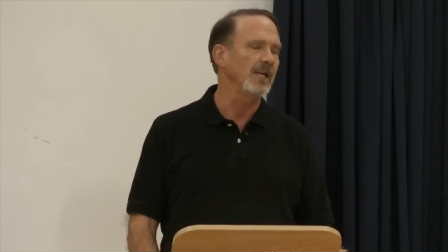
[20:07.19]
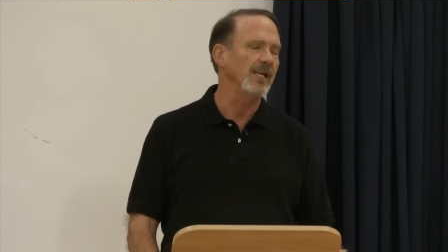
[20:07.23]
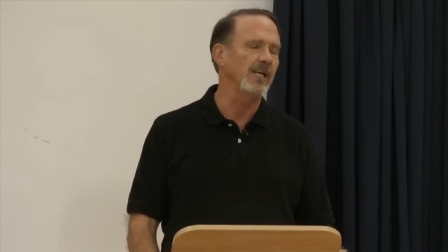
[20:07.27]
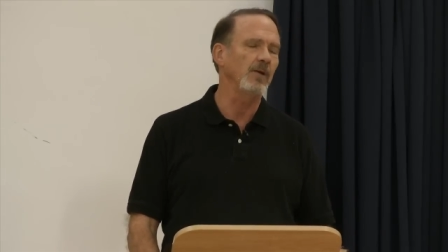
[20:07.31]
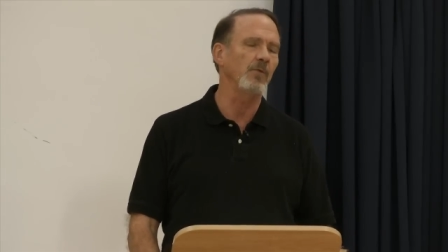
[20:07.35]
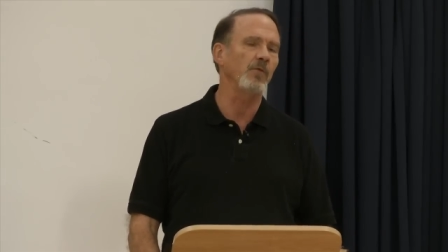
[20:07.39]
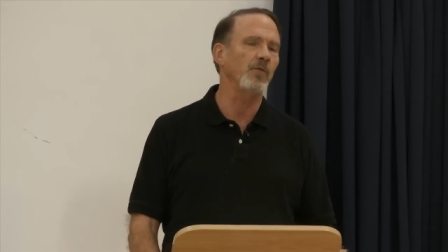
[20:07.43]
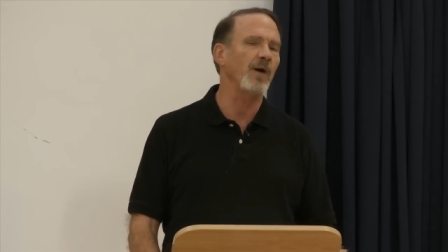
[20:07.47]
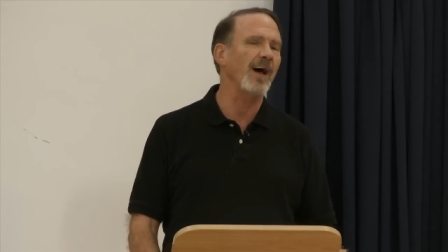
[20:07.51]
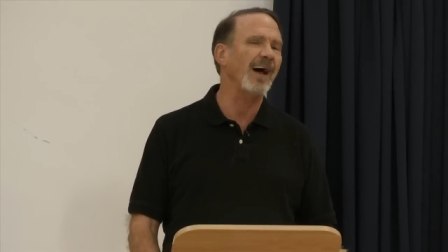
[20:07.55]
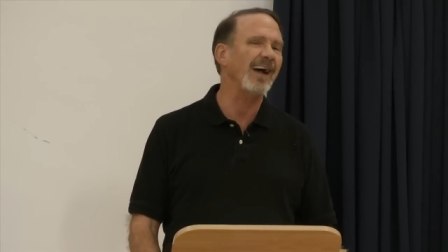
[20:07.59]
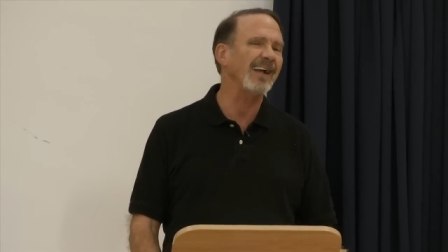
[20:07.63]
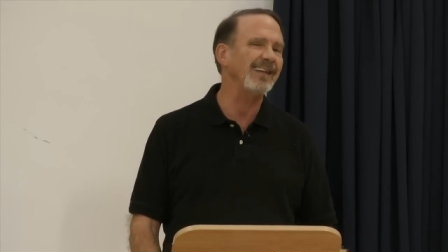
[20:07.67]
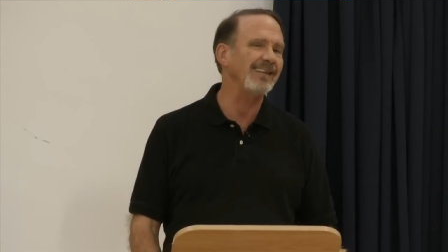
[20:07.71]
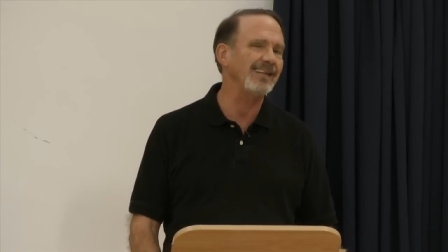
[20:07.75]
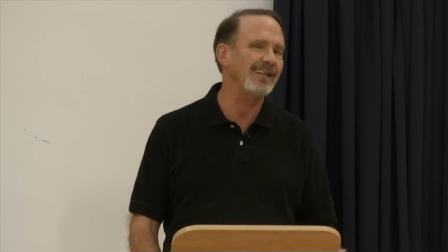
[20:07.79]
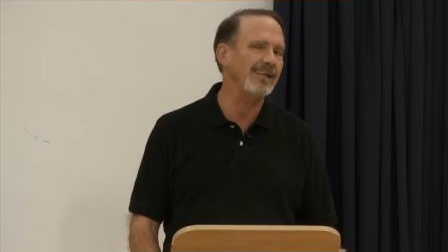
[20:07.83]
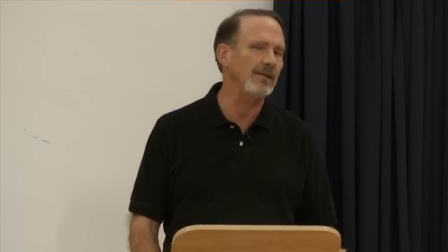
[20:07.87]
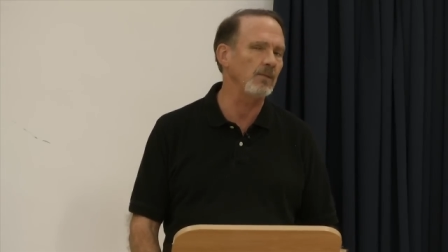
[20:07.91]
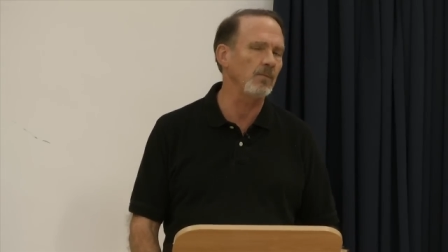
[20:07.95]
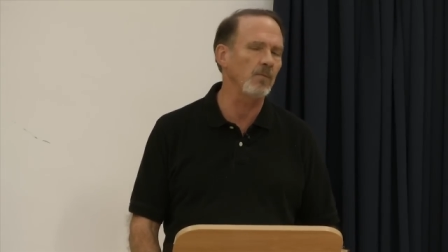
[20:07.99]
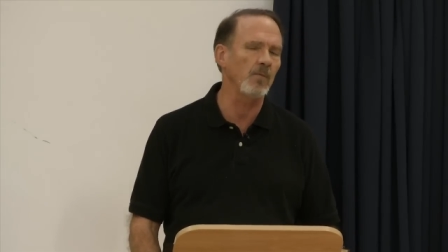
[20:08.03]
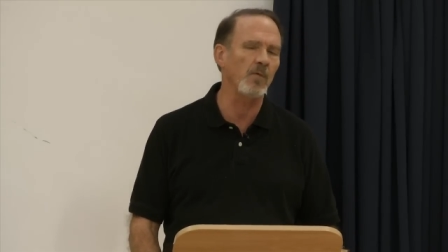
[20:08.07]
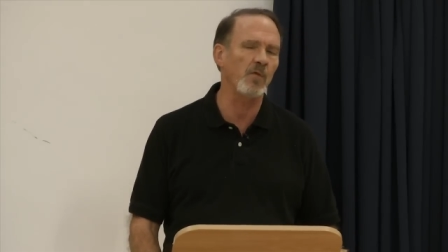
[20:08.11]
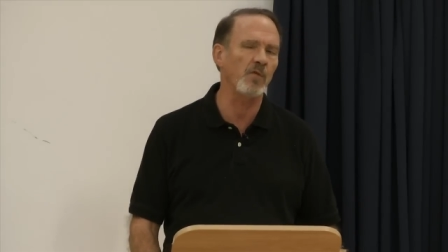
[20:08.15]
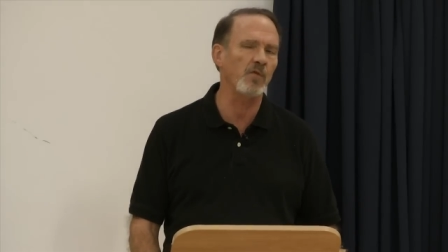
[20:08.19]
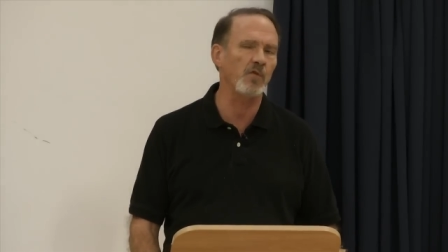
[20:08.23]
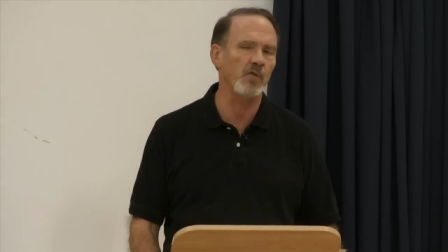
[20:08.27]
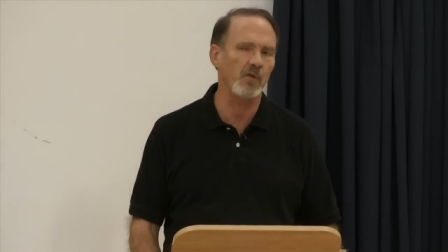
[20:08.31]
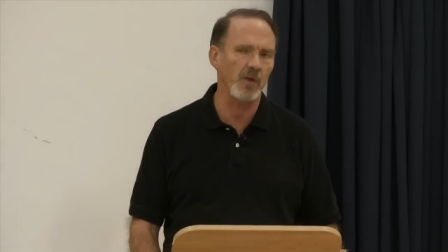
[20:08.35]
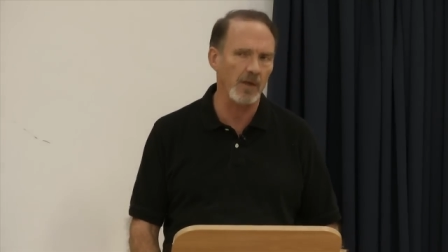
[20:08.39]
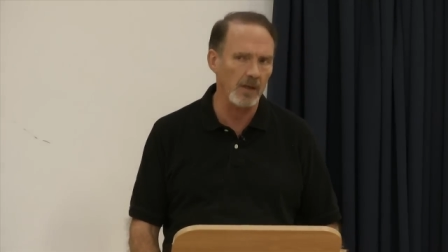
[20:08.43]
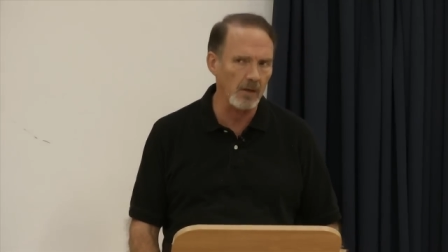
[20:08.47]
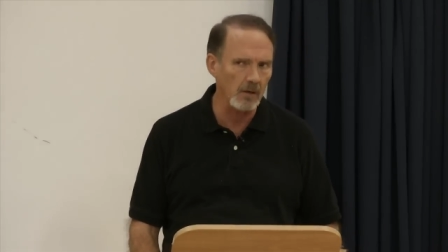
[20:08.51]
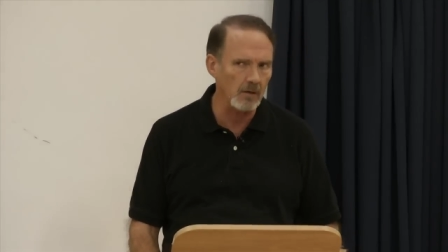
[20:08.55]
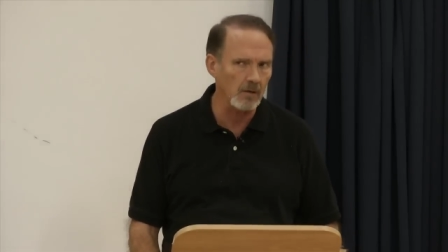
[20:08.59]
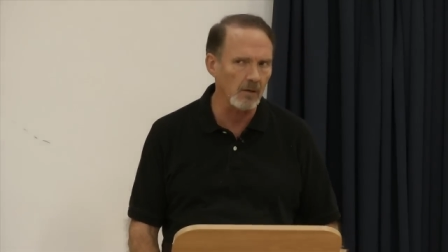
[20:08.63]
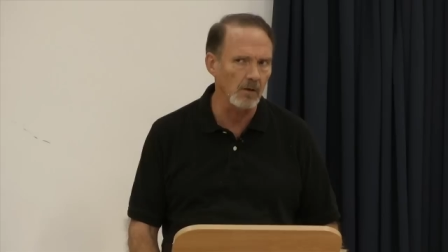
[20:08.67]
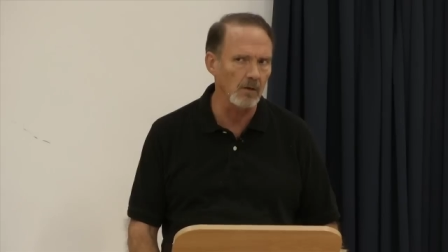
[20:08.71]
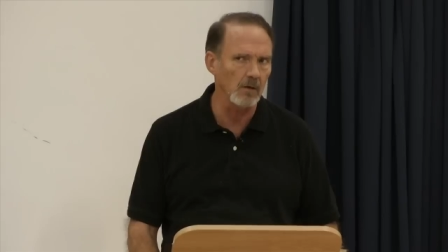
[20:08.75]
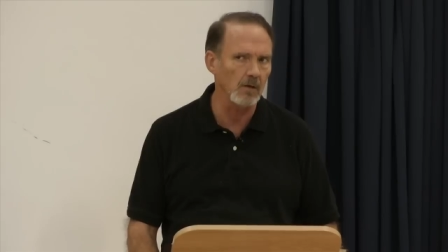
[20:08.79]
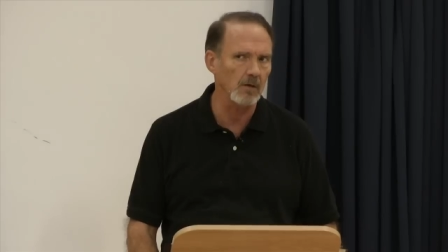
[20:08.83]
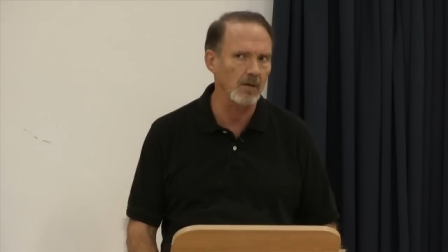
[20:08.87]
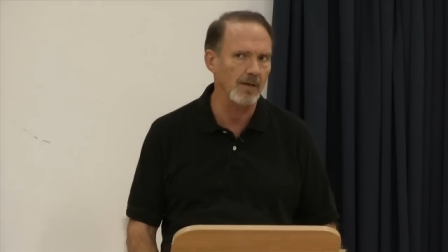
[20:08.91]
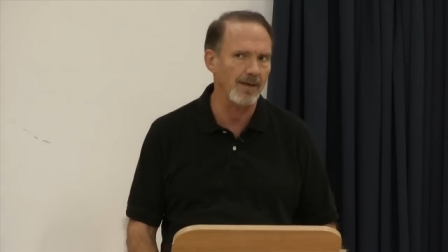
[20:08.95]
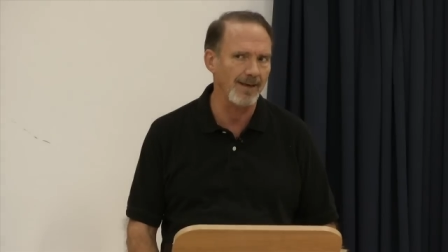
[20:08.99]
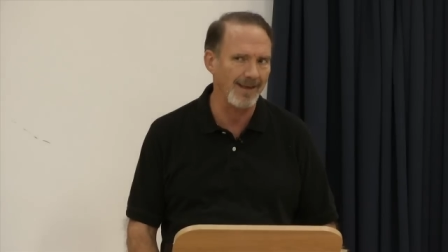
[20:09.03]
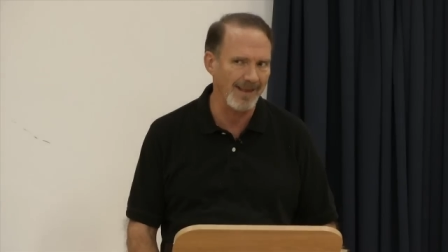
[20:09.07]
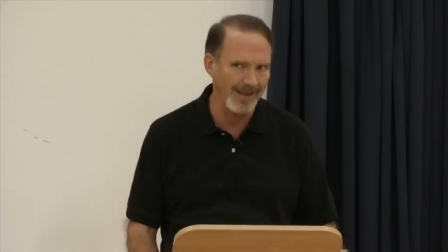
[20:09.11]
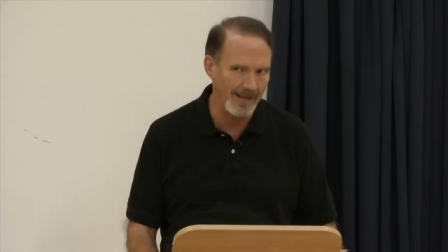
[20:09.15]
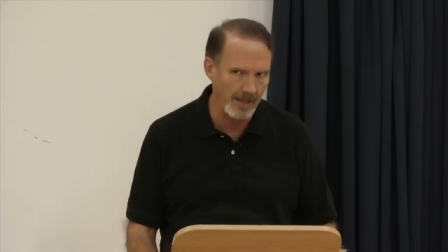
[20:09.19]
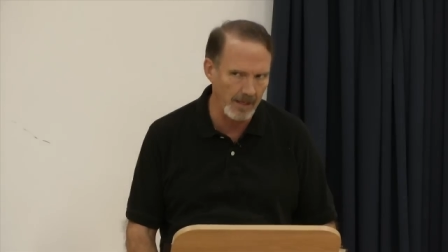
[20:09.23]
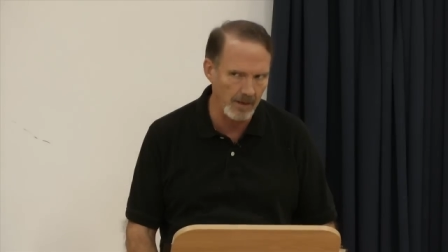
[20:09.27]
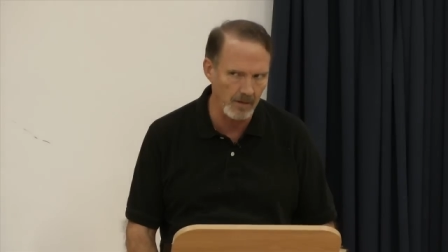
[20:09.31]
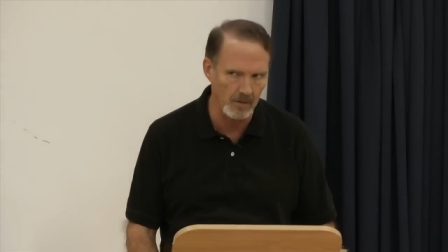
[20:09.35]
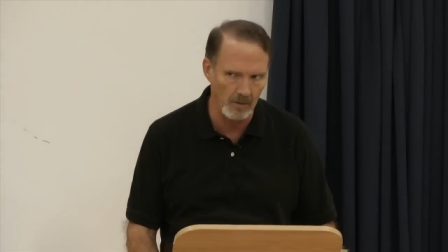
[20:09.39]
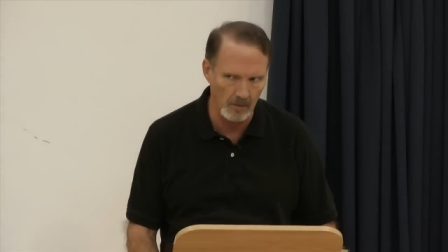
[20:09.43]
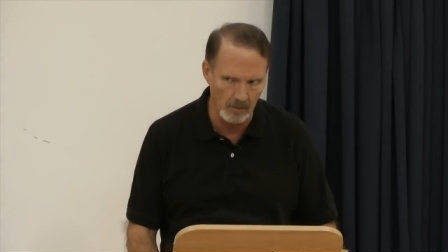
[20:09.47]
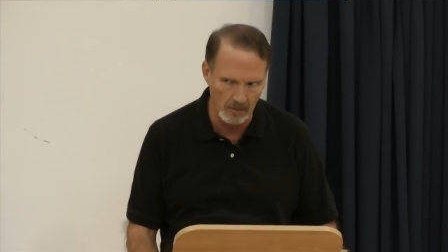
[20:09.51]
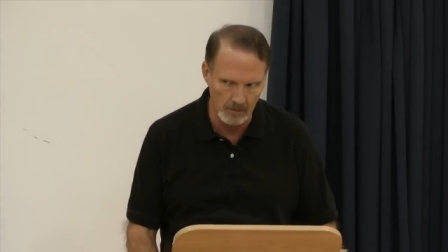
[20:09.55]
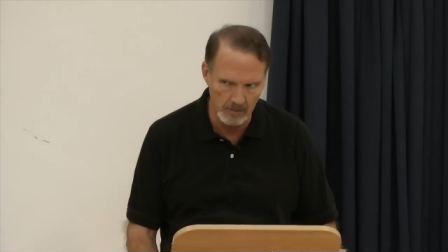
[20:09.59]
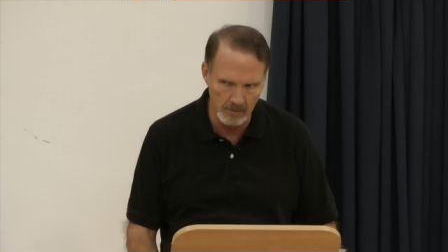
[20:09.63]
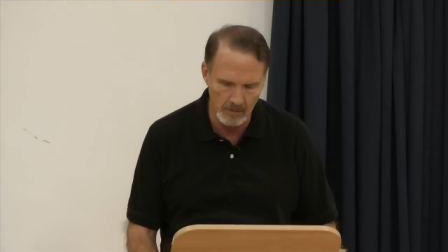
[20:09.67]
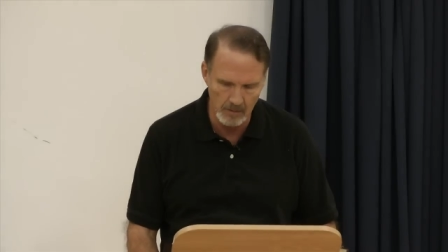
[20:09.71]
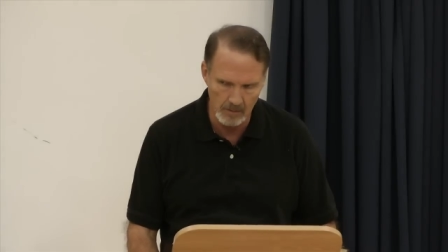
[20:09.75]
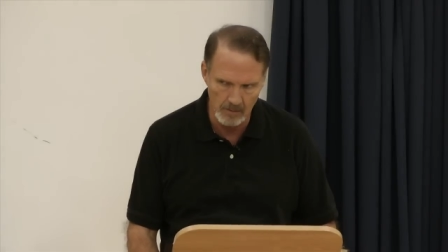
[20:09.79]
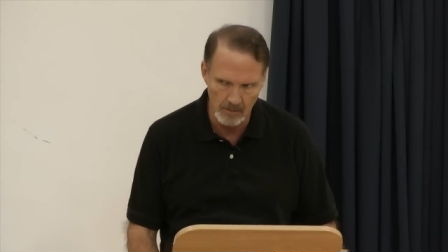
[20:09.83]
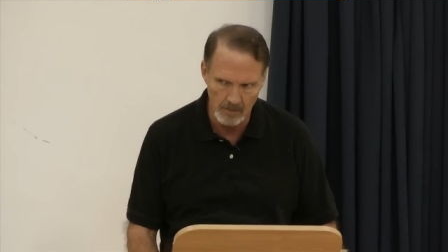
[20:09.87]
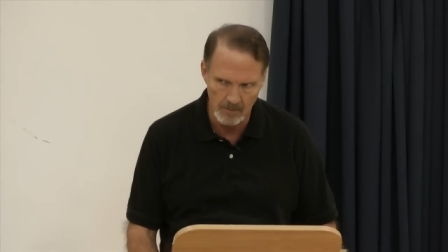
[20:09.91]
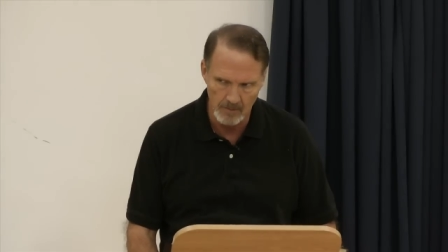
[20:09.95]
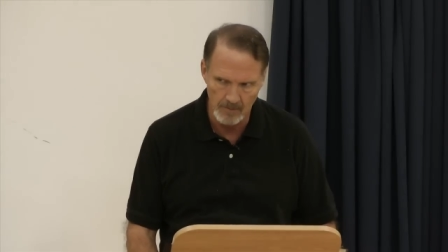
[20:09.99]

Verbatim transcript: If I didn't feel healed,